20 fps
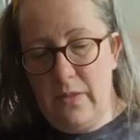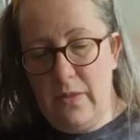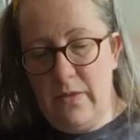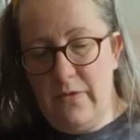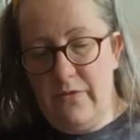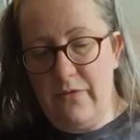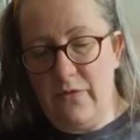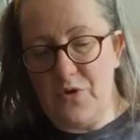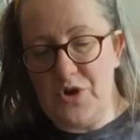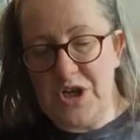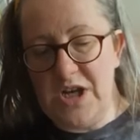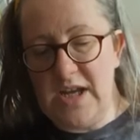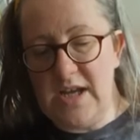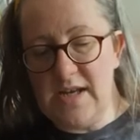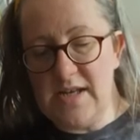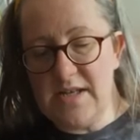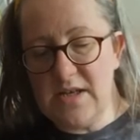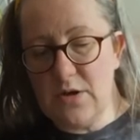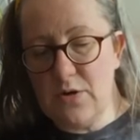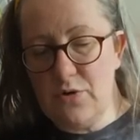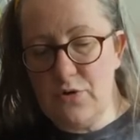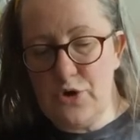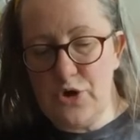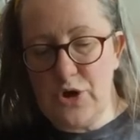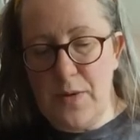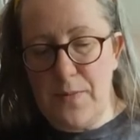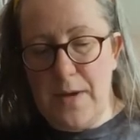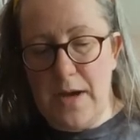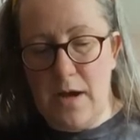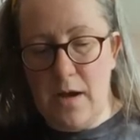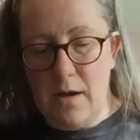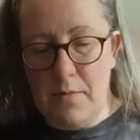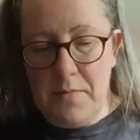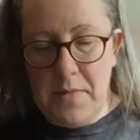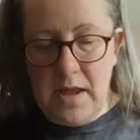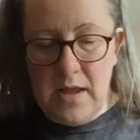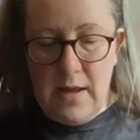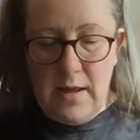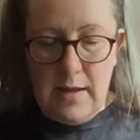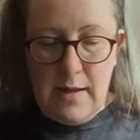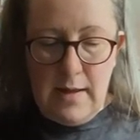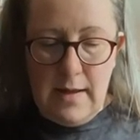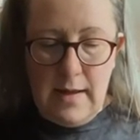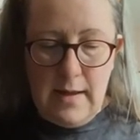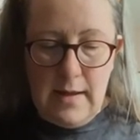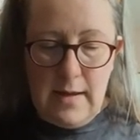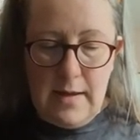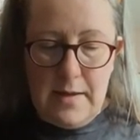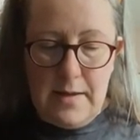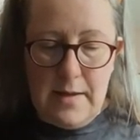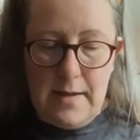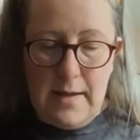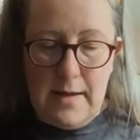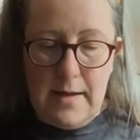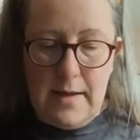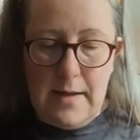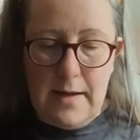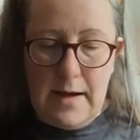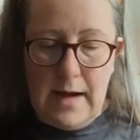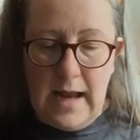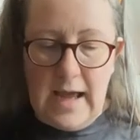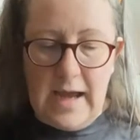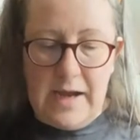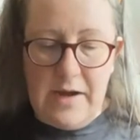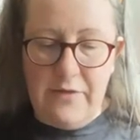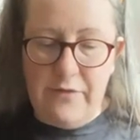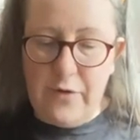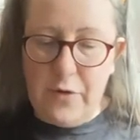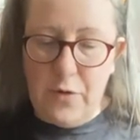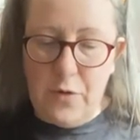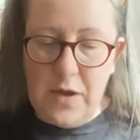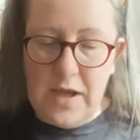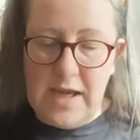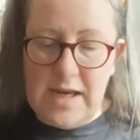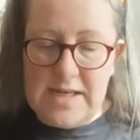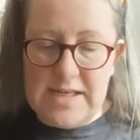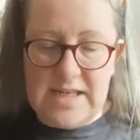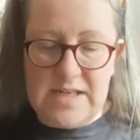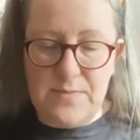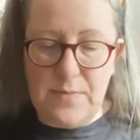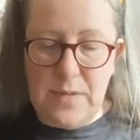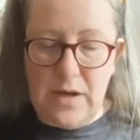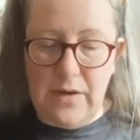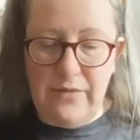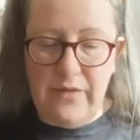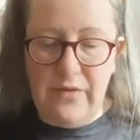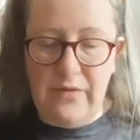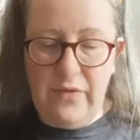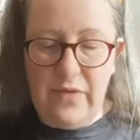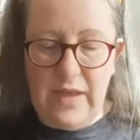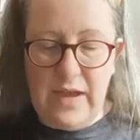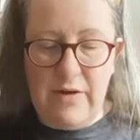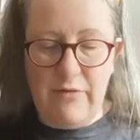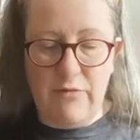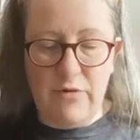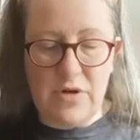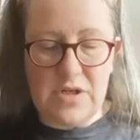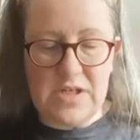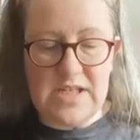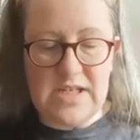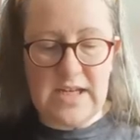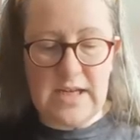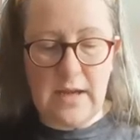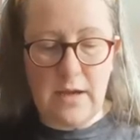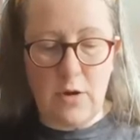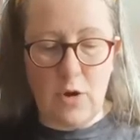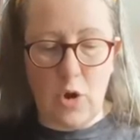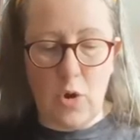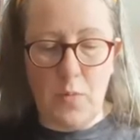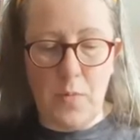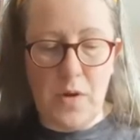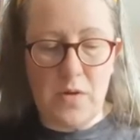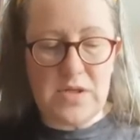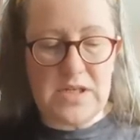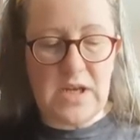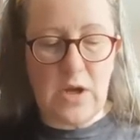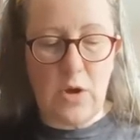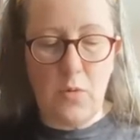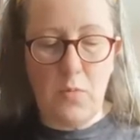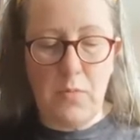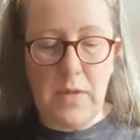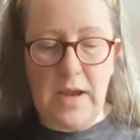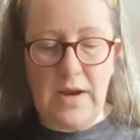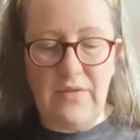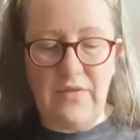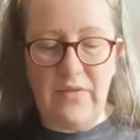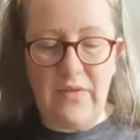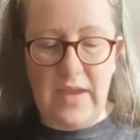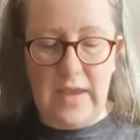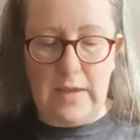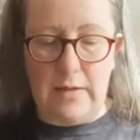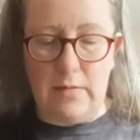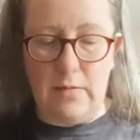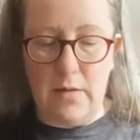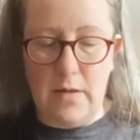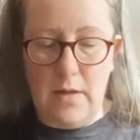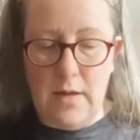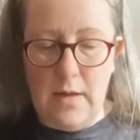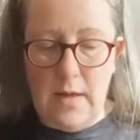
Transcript: The Fujiya's Country Marm line of cookies is beloved for their rustic, almost homemade feel.